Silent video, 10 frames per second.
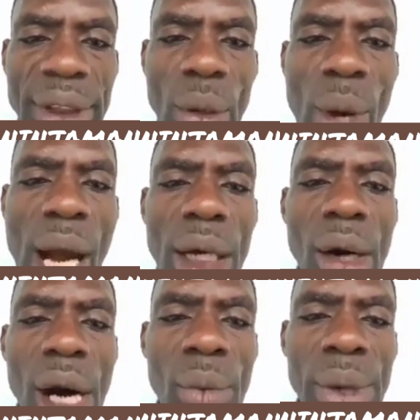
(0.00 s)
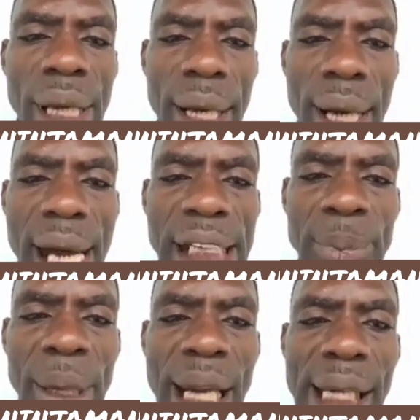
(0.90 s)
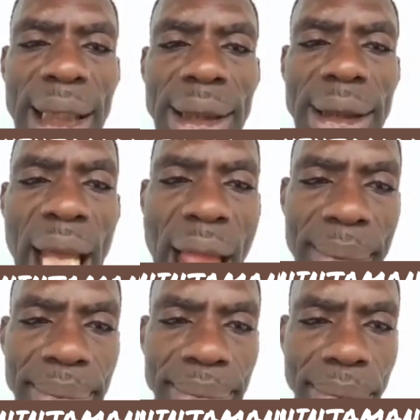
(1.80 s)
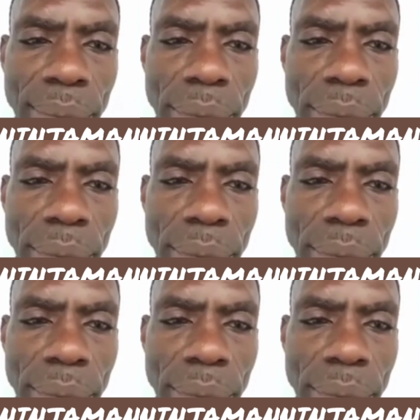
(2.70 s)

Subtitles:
If she want to go away and spend a little time,